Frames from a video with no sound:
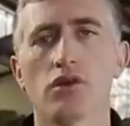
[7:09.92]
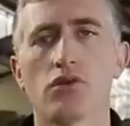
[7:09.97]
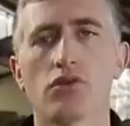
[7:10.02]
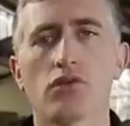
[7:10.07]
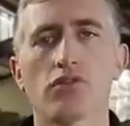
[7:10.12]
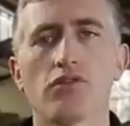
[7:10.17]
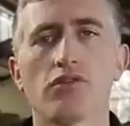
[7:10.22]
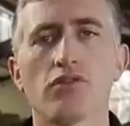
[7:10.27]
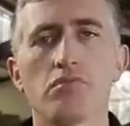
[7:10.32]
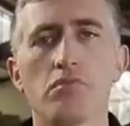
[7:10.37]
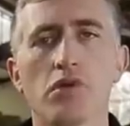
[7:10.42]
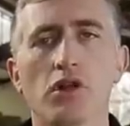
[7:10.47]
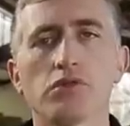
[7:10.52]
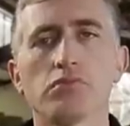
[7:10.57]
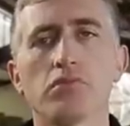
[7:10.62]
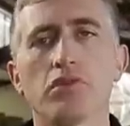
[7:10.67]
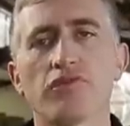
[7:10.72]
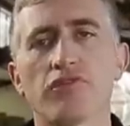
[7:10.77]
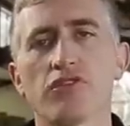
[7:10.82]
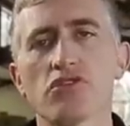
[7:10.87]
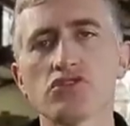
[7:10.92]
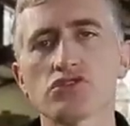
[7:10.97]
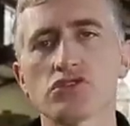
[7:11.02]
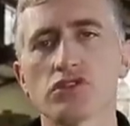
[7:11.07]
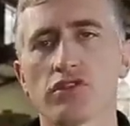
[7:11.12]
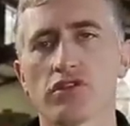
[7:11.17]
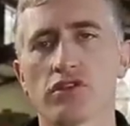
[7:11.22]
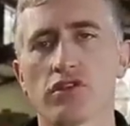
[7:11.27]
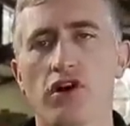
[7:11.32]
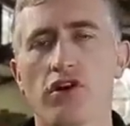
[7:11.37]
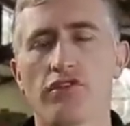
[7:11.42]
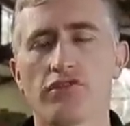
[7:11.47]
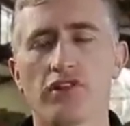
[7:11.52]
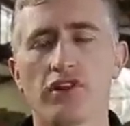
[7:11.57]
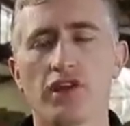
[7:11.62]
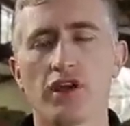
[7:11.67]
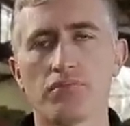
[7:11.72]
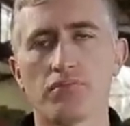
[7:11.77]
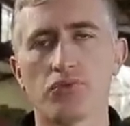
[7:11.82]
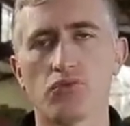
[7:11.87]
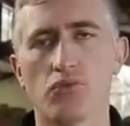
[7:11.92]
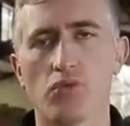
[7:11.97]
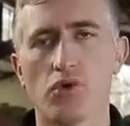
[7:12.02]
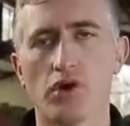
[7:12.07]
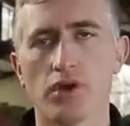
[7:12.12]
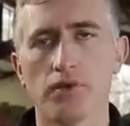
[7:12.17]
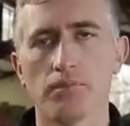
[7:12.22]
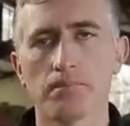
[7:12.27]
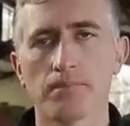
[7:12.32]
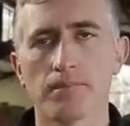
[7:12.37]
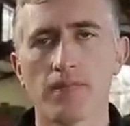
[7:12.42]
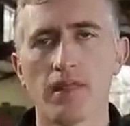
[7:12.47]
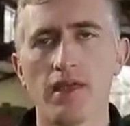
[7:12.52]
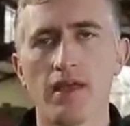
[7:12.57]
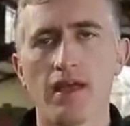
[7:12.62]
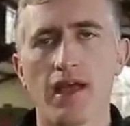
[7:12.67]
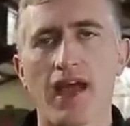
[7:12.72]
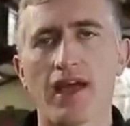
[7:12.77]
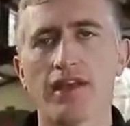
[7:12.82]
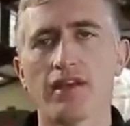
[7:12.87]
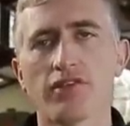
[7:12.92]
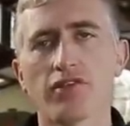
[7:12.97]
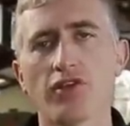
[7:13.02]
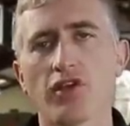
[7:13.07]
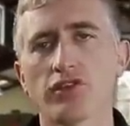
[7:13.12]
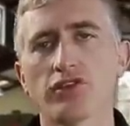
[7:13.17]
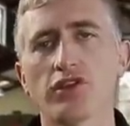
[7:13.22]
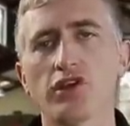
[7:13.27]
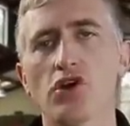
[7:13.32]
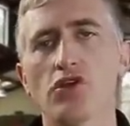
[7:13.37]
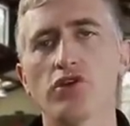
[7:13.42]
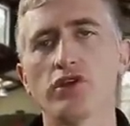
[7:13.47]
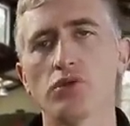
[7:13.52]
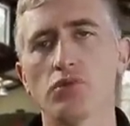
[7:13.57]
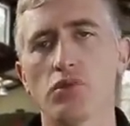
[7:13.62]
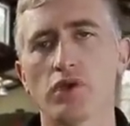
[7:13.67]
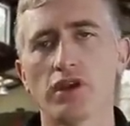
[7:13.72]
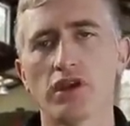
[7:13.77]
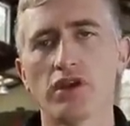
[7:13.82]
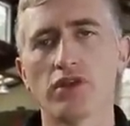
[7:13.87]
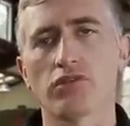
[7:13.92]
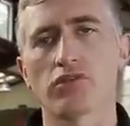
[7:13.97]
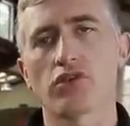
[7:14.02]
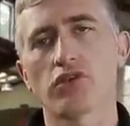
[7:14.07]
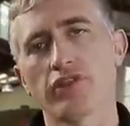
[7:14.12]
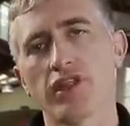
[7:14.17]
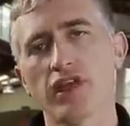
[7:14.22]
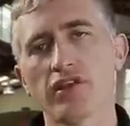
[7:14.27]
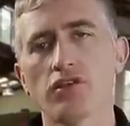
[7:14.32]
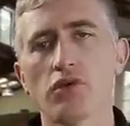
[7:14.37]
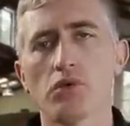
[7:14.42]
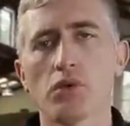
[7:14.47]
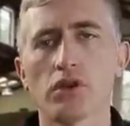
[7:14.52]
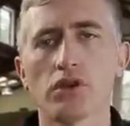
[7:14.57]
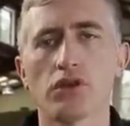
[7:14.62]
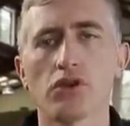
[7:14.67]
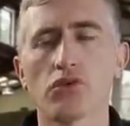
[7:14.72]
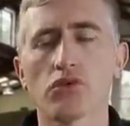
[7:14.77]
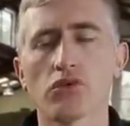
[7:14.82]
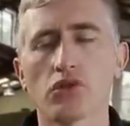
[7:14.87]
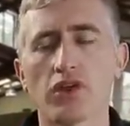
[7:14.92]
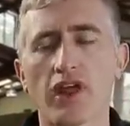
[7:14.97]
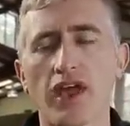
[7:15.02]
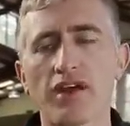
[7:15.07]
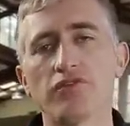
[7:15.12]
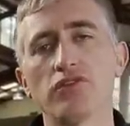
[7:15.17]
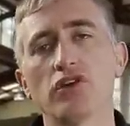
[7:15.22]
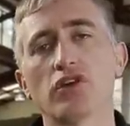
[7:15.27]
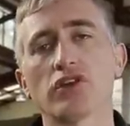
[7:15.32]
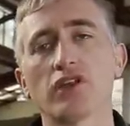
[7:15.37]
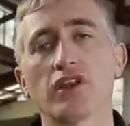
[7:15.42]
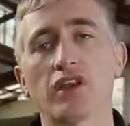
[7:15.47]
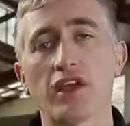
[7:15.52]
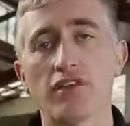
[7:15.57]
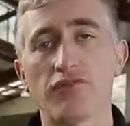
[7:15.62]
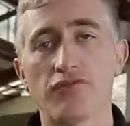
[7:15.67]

Of course, there are multiple versions of the Leopard 1, and it's not the only one here. So the next thing we're going to do is going to have a look at an